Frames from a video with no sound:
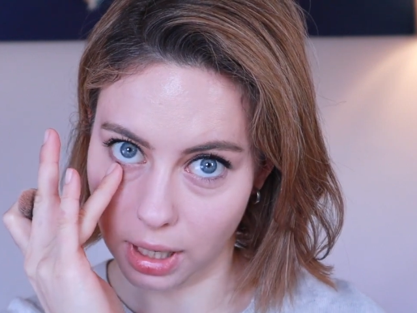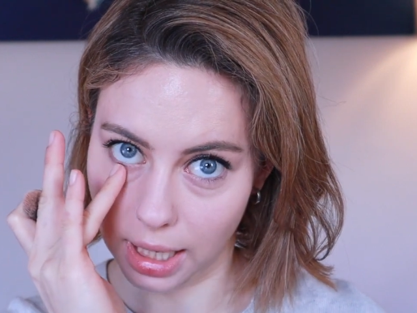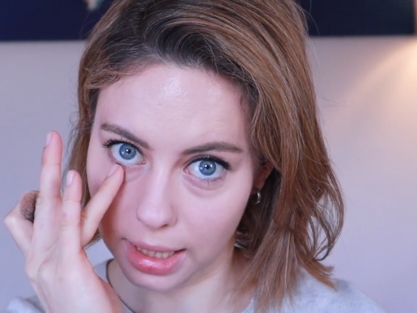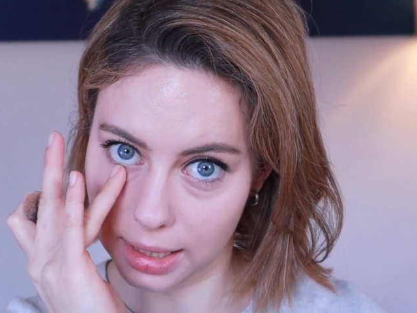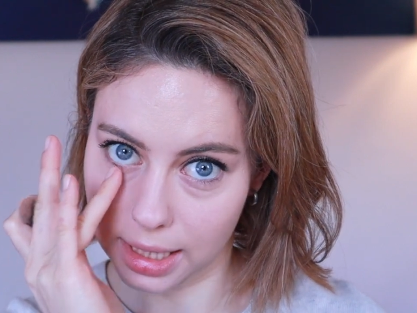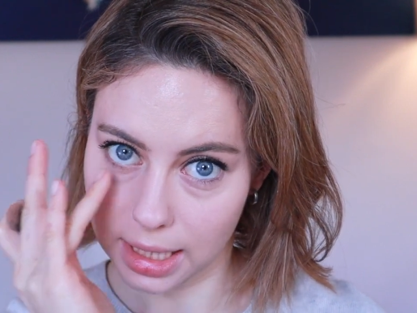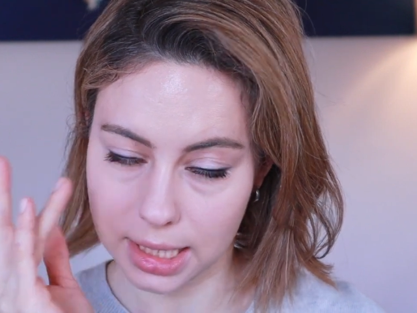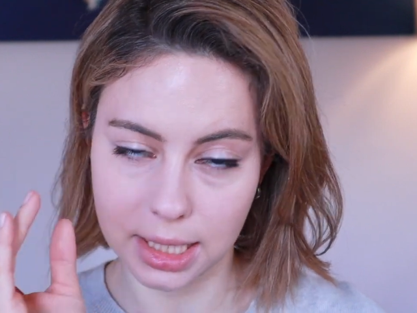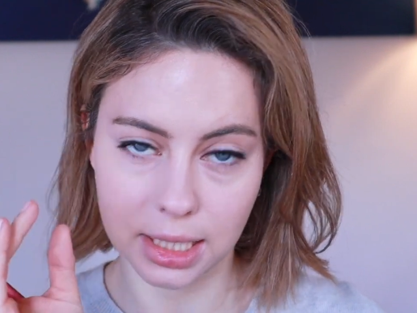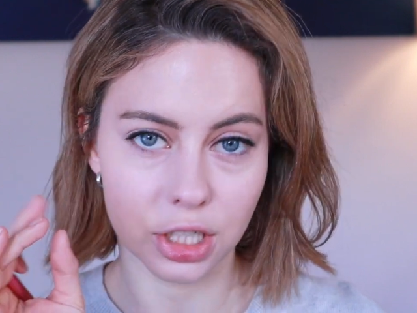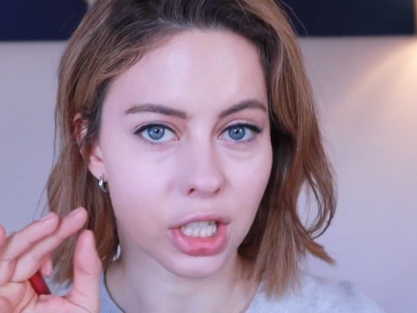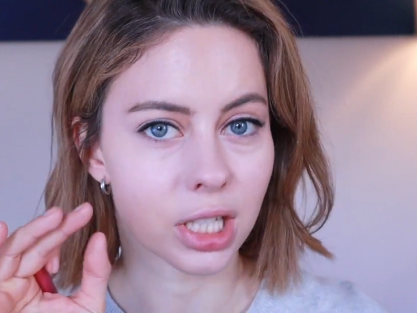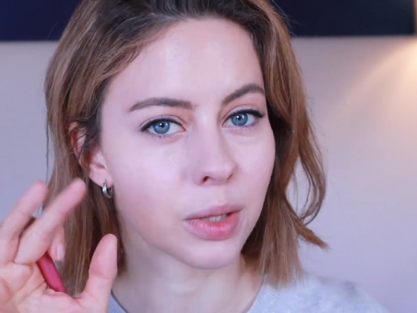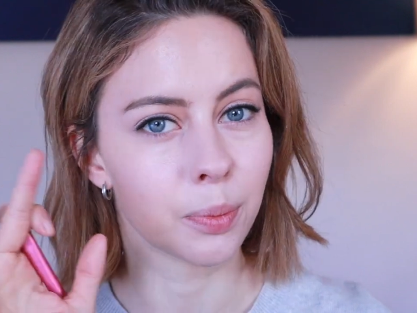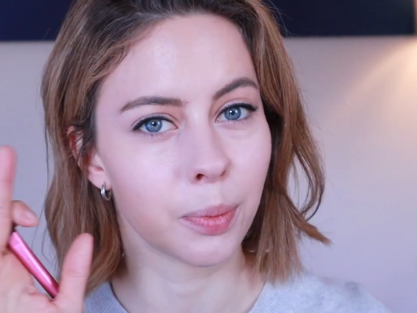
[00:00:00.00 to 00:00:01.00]
like this and
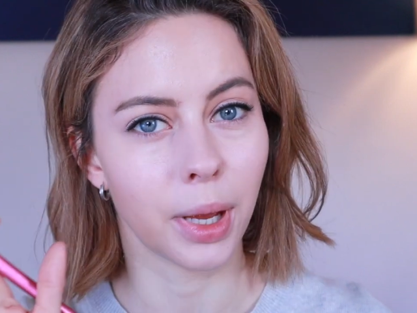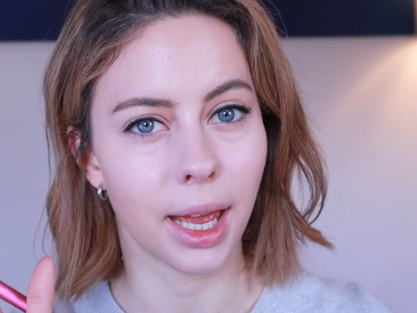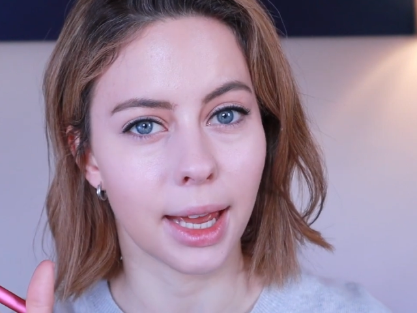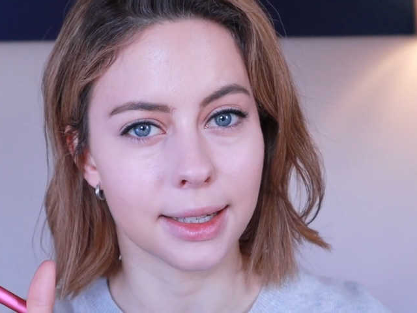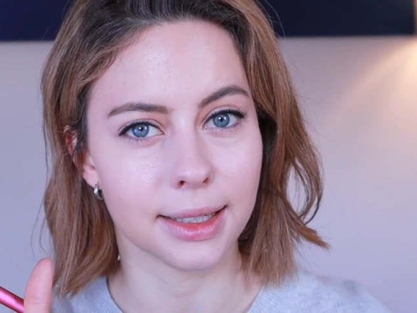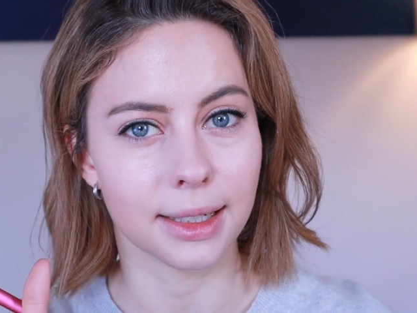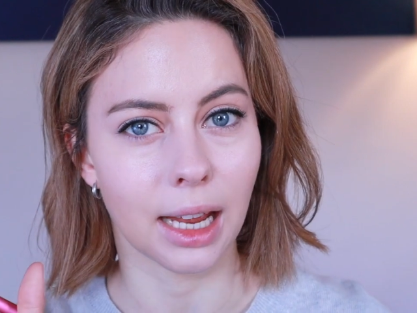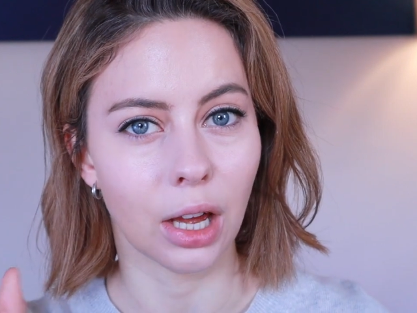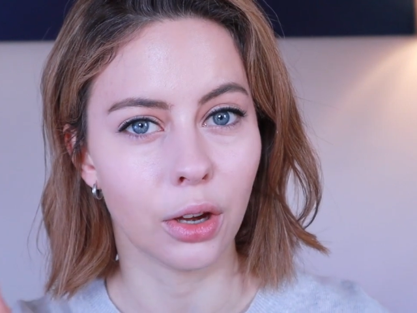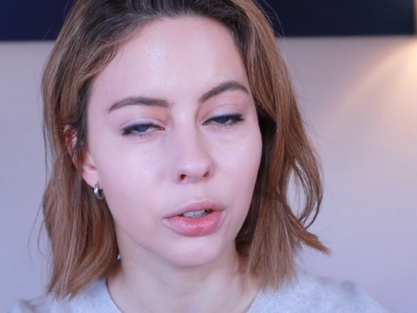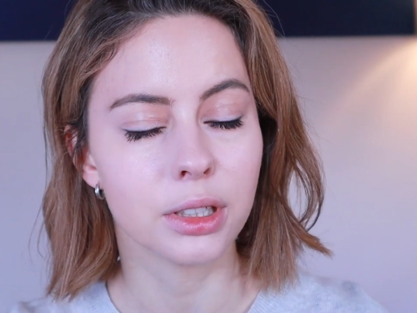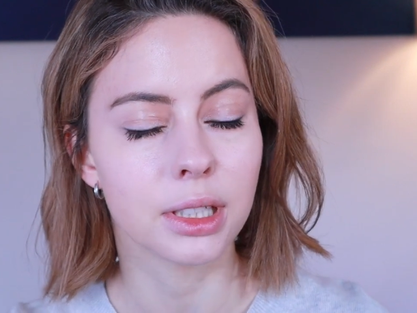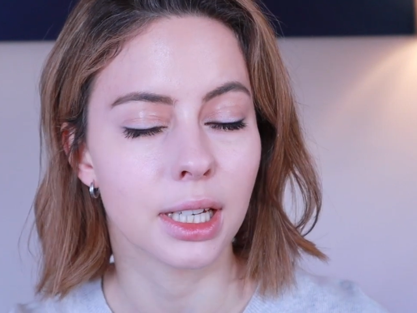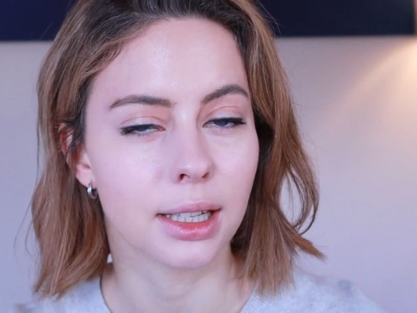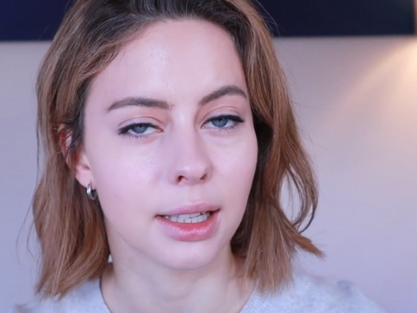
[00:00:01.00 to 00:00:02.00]
just pat it
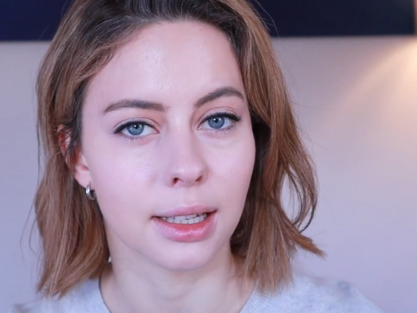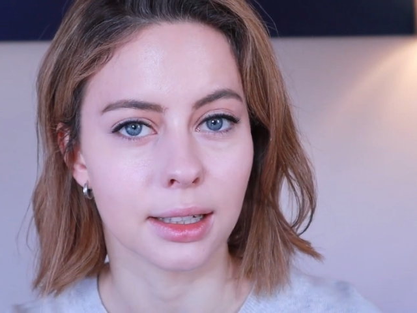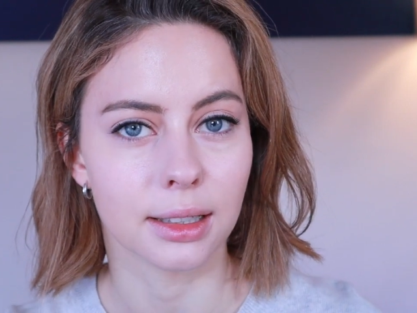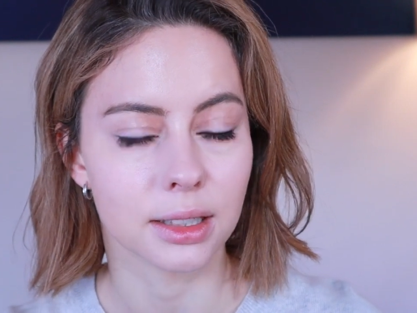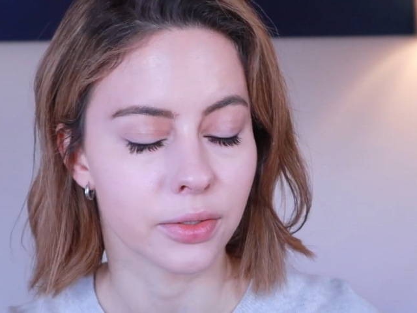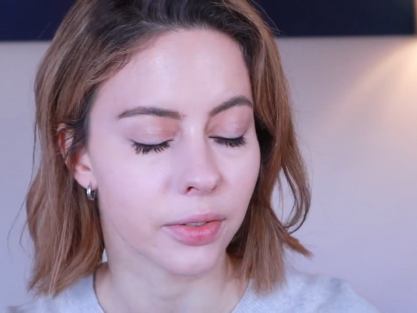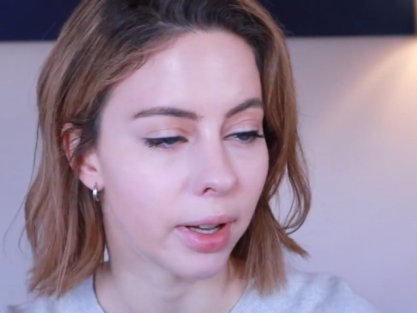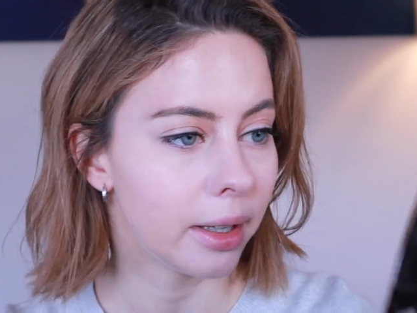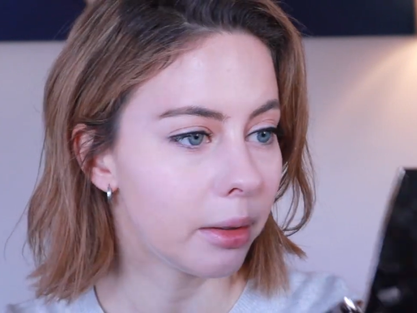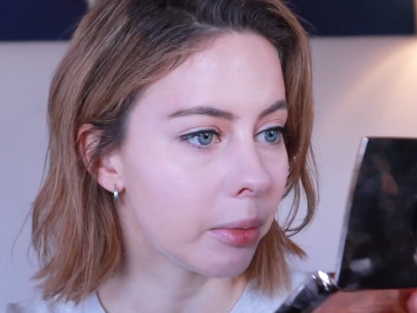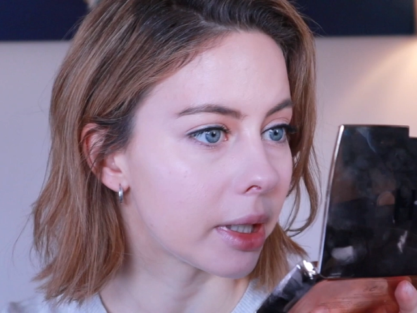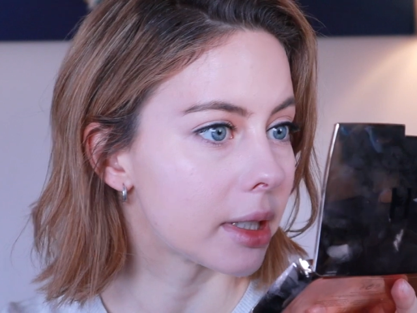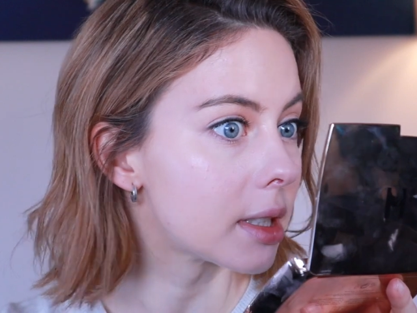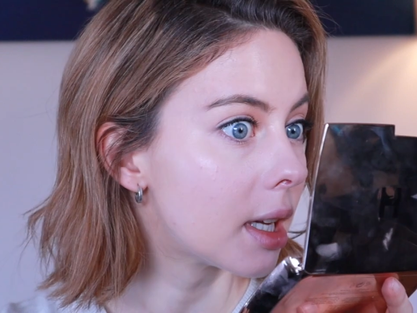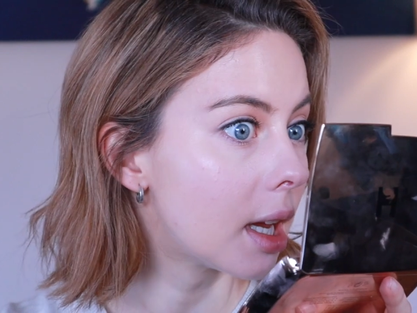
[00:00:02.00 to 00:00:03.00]
out, and then it's fine.
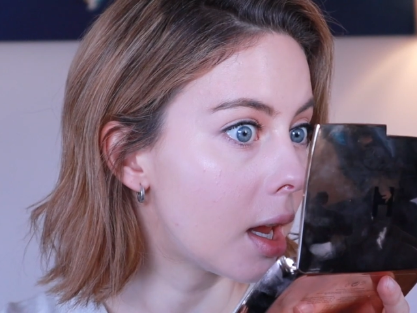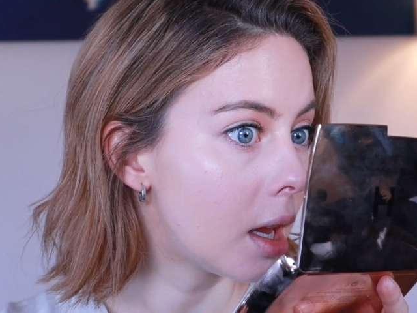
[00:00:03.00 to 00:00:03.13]
But